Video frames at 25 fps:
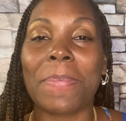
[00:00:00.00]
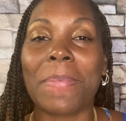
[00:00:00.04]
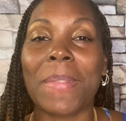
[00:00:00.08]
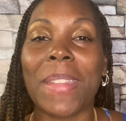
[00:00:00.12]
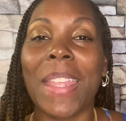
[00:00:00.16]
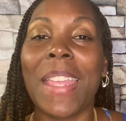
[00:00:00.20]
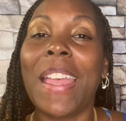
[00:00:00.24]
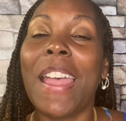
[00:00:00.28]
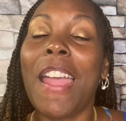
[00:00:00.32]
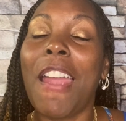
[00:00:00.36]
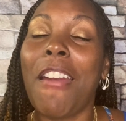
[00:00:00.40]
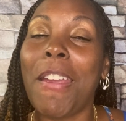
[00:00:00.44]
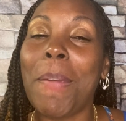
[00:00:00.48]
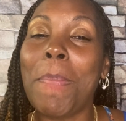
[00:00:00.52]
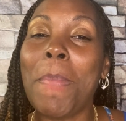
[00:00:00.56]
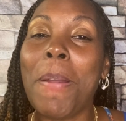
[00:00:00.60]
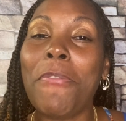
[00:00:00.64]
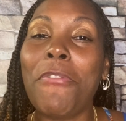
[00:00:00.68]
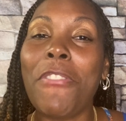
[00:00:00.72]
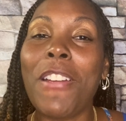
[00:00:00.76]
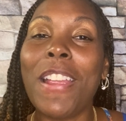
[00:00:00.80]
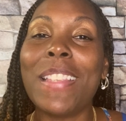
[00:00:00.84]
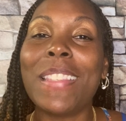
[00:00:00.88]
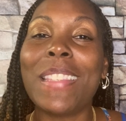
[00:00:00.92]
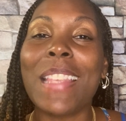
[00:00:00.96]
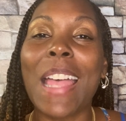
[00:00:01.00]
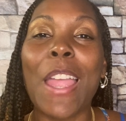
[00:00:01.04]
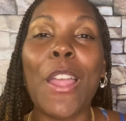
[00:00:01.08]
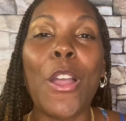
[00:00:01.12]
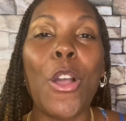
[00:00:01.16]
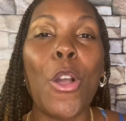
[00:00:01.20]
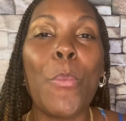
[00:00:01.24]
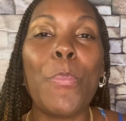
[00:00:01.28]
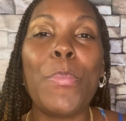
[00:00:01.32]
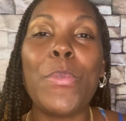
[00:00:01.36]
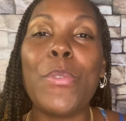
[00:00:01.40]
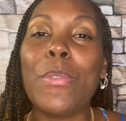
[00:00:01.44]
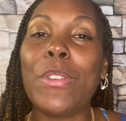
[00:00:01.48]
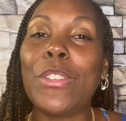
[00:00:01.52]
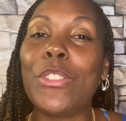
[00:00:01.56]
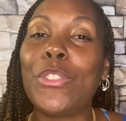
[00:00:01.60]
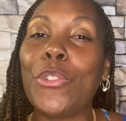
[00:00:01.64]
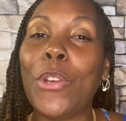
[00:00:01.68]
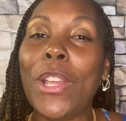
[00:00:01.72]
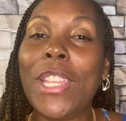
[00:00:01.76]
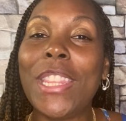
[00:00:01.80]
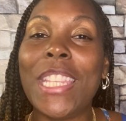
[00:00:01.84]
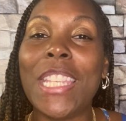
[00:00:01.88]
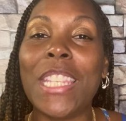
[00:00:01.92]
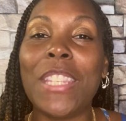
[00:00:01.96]
All right, my friends, I hope you
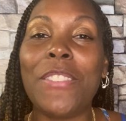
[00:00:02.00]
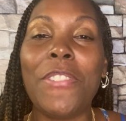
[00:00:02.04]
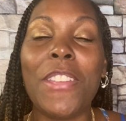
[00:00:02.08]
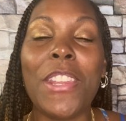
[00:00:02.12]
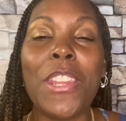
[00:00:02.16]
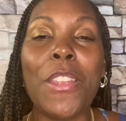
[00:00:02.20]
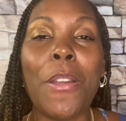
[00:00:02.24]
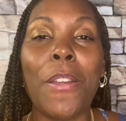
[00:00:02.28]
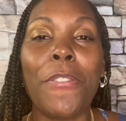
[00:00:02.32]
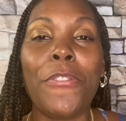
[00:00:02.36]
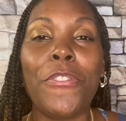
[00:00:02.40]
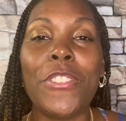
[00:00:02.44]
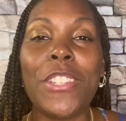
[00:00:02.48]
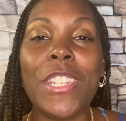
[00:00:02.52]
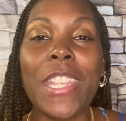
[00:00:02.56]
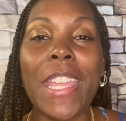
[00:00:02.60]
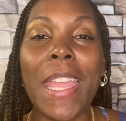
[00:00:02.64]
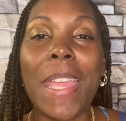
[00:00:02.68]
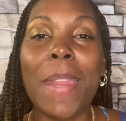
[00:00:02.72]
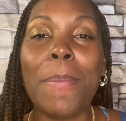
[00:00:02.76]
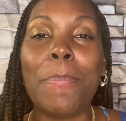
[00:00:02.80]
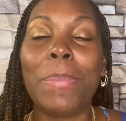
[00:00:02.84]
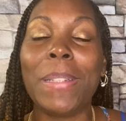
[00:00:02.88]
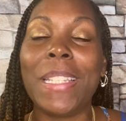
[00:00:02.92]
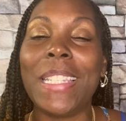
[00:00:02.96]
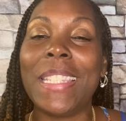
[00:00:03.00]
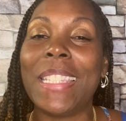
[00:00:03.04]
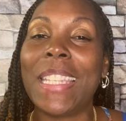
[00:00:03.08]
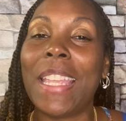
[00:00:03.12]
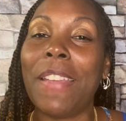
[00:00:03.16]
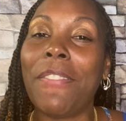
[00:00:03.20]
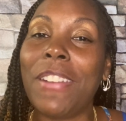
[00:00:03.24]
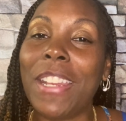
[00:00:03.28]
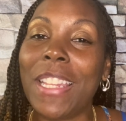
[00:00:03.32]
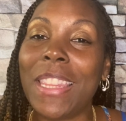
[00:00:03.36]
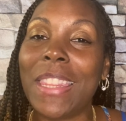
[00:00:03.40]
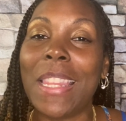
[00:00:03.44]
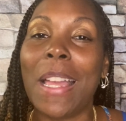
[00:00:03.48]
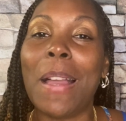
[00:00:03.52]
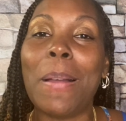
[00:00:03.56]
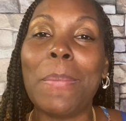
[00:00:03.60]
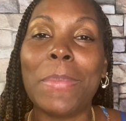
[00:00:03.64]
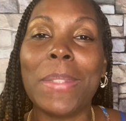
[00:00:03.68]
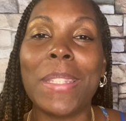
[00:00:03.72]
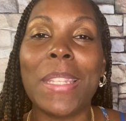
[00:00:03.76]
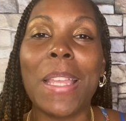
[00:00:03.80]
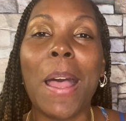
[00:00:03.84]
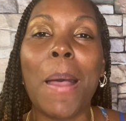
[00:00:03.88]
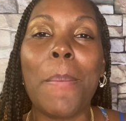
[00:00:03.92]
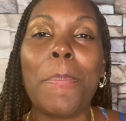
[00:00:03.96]
enjoyed this video. If you did, please give it a
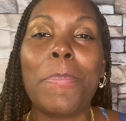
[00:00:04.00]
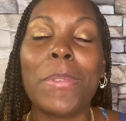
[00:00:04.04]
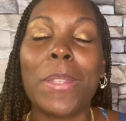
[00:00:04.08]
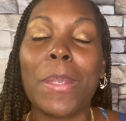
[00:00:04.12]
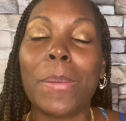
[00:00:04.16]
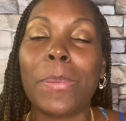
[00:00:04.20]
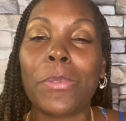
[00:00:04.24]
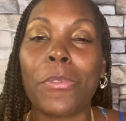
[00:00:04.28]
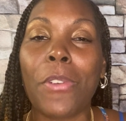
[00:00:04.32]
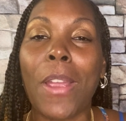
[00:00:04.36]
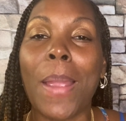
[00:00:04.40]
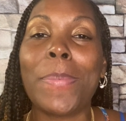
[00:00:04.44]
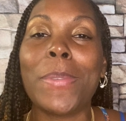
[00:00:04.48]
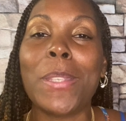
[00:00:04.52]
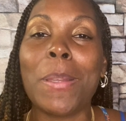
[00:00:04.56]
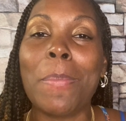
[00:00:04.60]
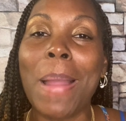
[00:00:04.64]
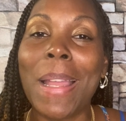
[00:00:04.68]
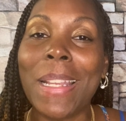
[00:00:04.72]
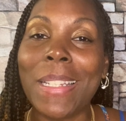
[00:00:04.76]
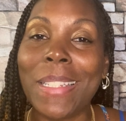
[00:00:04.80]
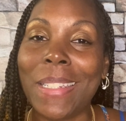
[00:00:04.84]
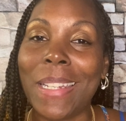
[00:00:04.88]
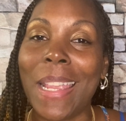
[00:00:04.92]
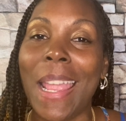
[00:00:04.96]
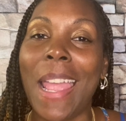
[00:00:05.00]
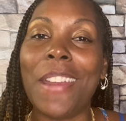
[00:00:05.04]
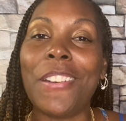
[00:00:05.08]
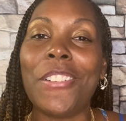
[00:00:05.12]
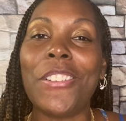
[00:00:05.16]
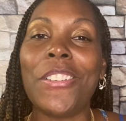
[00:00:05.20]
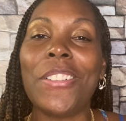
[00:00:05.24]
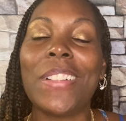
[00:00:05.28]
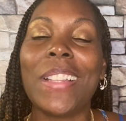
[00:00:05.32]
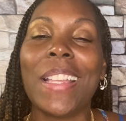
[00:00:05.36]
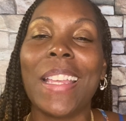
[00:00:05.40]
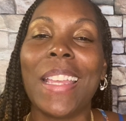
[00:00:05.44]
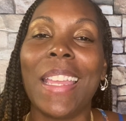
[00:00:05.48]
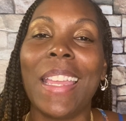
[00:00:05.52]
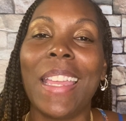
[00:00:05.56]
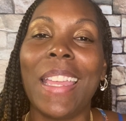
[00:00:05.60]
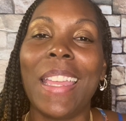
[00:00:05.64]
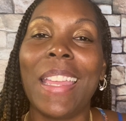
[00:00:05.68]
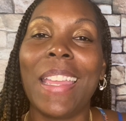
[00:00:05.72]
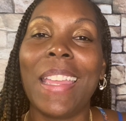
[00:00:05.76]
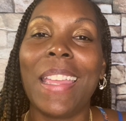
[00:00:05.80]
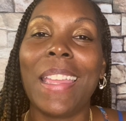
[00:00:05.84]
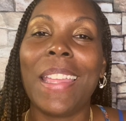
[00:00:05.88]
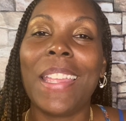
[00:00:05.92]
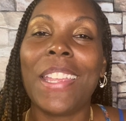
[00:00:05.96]
thumbs up, subscribe to my channel,
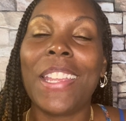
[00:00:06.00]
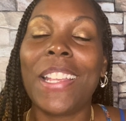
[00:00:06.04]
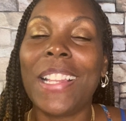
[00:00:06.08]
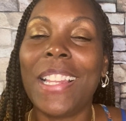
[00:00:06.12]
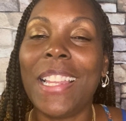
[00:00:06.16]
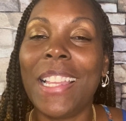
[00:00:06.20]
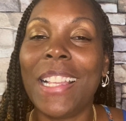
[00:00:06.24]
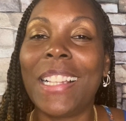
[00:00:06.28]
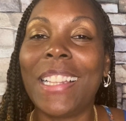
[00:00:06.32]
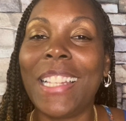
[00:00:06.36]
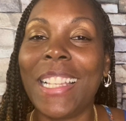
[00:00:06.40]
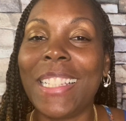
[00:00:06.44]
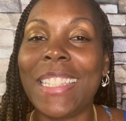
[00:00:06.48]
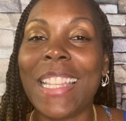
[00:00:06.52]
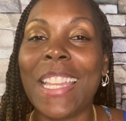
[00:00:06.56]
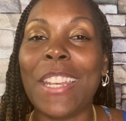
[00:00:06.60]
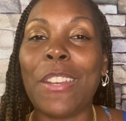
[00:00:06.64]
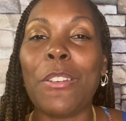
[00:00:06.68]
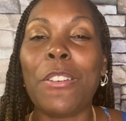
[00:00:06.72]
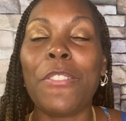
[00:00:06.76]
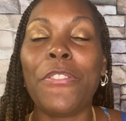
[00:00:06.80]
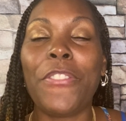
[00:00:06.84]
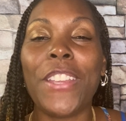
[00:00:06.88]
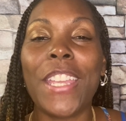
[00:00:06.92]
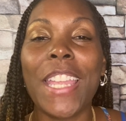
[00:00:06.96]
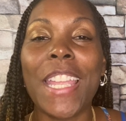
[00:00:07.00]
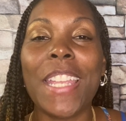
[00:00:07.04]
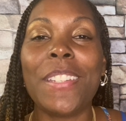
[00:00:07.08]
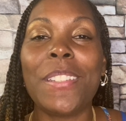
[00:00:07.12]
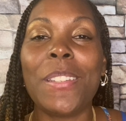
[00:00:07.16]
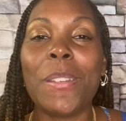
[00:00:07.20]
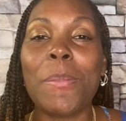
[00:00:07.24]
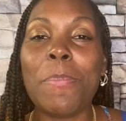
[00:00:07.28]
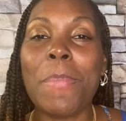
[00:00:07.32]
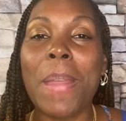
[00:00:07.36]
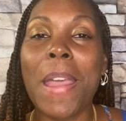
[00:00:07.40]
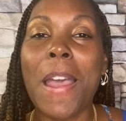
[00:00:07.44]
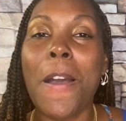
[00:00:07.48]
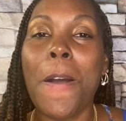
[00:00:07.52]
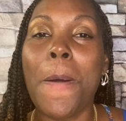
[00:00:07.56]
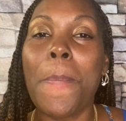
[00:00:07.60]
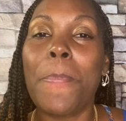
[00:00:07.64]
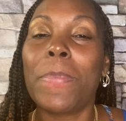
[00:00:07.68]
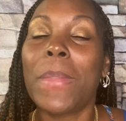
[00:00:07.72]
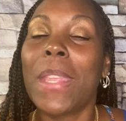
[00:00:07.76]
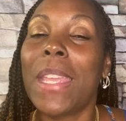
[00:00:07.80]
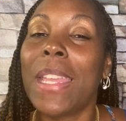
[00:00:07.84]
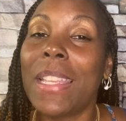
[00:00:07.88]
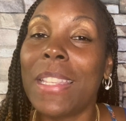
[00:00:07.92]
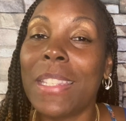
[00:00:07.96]
click that notification bell,
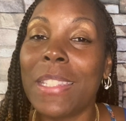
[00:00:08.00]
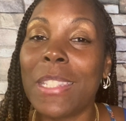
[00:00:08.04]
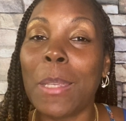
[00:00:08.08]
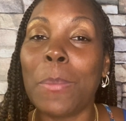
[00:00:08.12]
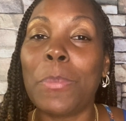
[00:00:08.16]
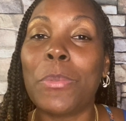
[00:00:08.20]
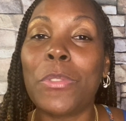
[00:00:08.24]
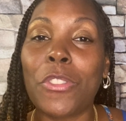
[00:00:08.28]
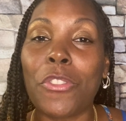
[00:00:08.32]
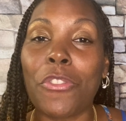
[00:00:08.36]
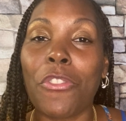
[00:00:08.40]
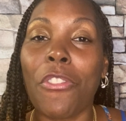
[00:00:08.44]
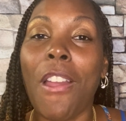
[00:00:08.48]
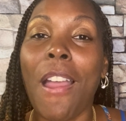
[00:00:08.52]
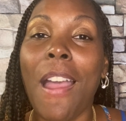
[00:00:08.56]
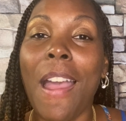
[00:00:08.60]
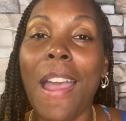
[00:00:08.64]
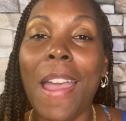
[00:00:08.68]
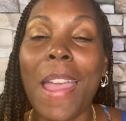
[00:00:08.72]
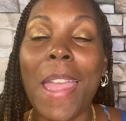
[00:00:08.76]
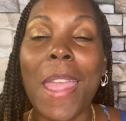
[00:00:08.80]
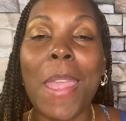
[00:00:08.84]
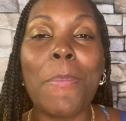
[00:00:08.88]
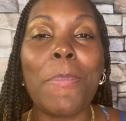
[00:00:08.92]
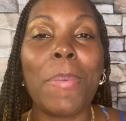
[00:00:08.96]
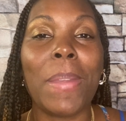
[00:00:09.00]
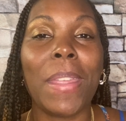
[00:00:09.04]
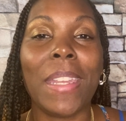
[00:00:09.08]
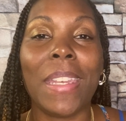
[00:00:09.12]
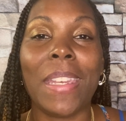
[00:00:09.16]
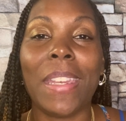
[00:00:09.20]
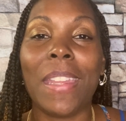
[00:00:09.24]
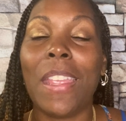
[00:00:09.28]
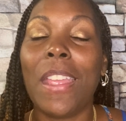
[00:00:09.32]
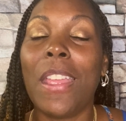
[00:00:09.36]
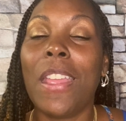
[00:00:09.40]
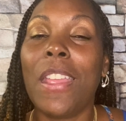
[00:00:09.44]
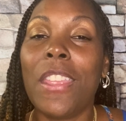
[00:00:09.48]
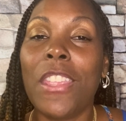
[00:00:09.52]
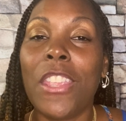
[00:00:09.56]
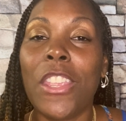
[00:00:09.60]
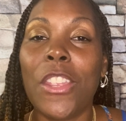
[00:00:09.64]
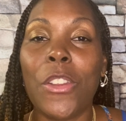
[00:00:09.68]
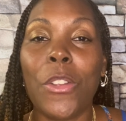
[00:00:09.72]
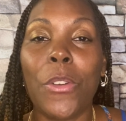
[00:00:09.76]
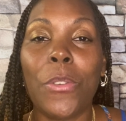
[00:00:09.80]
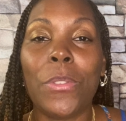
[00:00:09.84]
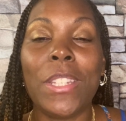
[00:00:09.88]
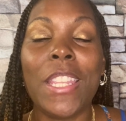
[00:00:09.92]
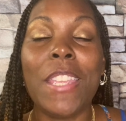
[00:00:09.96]
subscribe and you
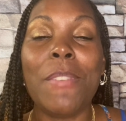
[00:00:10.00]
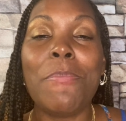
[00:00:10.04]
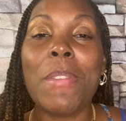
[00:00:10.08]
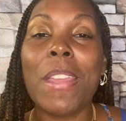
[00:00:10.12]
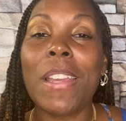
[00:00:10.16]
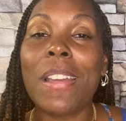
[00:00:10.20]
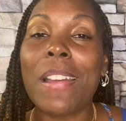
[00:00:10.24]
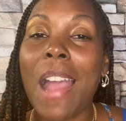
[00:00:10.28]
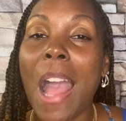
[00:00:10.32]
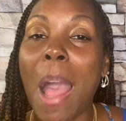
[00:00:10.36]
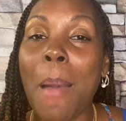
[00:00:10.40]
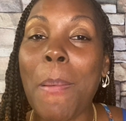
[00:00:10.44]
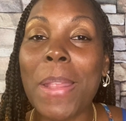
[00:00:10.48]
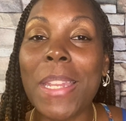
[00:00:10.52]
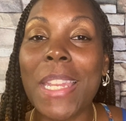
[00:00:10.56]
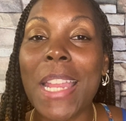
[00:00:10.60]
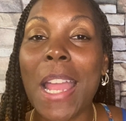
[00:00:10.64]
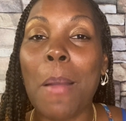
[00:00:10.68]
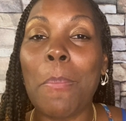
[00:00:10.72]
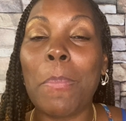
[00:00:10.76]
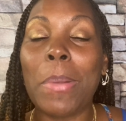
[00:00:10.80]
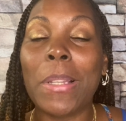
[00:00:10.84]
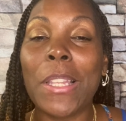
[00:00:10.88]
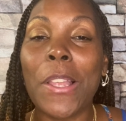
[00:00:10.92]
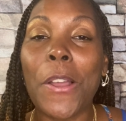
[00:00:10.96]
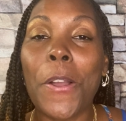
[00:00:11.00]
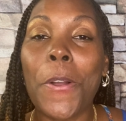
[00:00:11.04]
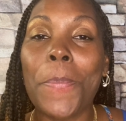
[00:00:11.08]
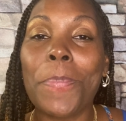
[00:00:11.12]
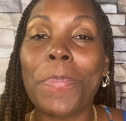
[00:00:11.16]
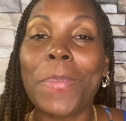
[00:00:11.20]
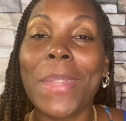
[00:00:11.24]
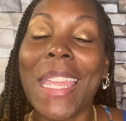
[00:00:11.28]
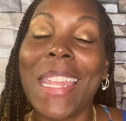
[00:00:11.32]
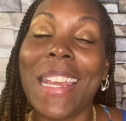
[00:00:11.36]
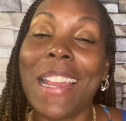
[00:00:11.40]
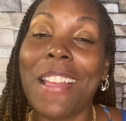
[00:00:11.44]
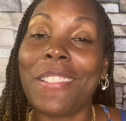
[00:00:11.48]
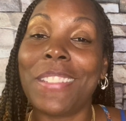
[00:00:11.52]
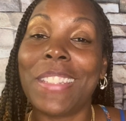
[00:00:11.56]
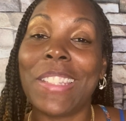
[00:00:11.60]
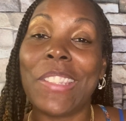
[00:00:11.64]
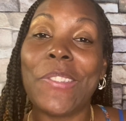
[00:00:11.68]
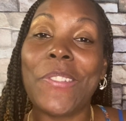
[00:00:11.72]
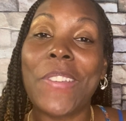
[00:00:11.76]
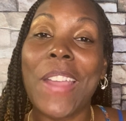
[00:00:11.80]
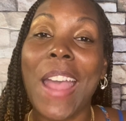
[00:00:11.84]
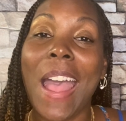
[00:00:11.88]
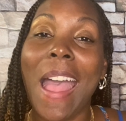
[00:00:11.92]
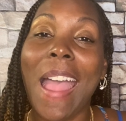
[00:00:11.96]
know, leave me a comment down below and I'll see
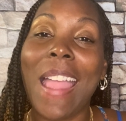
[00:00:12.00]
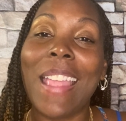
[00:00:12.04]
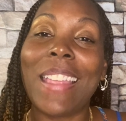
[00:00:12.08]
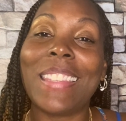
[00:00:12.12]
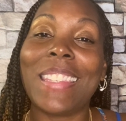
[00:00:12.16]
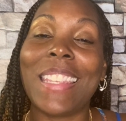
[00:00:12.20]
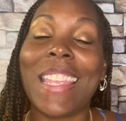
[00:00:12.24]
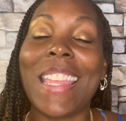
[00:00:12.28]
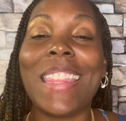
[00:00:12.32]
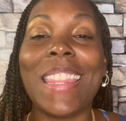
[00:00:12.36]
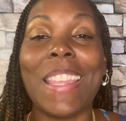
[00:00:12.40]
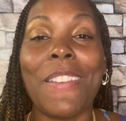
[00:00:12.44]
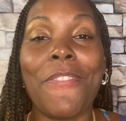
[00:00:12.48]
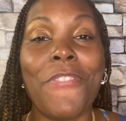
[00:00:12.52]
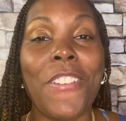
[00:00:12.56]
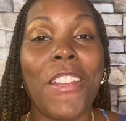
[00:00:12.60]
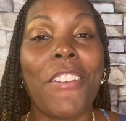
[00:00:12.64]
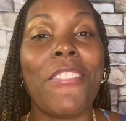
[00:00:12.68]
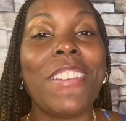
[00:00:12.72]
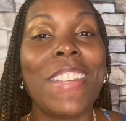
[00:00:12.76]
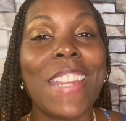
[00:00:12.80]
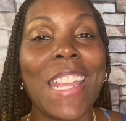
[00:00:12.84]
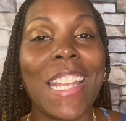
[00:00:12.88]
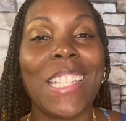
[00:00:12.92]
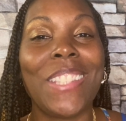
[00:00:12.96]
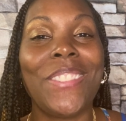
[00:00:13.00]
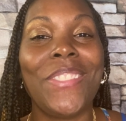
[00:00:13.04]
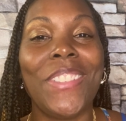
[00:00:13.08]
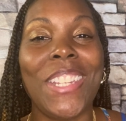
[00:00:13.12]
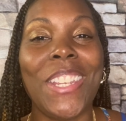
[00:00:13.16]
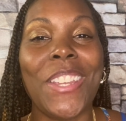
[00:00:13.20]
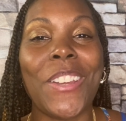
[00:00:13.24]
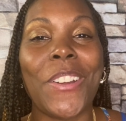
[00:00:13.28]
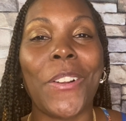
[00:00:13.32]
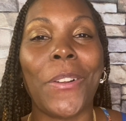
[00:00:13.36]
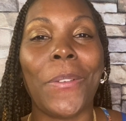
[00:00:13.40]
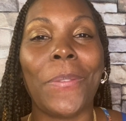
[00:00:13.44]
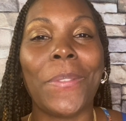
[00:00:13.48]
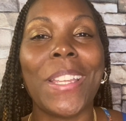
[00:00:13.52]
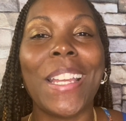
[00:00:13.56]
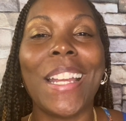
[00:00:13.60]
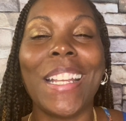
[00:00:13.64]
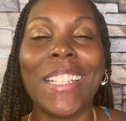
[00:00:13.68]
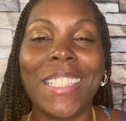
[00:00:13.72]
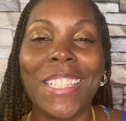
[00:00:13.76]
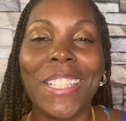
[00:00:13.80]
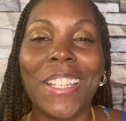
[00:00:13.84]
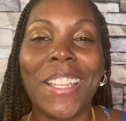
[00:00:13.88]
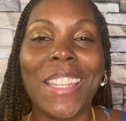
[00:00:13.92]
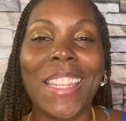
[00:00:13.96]
you guys in the very next video.
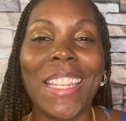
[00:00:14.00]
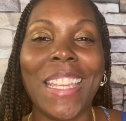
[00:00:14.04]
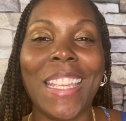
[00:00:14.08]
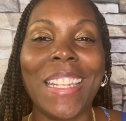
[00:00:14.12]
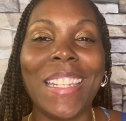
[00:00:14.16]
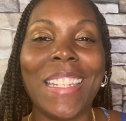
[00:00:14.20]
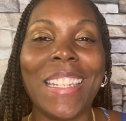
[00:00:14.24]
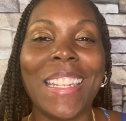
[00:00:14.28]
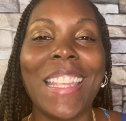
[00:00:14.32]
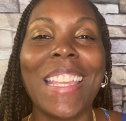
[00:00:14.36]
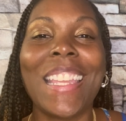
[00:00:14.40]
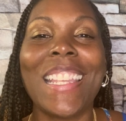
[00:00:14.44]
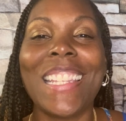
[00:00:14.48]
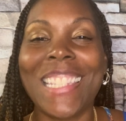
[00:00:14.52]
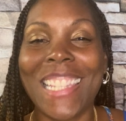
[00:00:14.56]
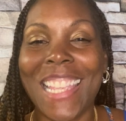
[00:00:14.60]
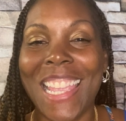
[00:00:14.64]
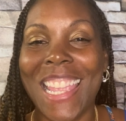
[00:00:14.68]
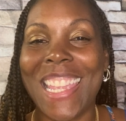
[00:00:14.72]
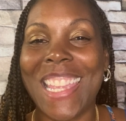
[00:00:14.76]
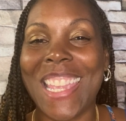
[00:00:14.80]
Until then, take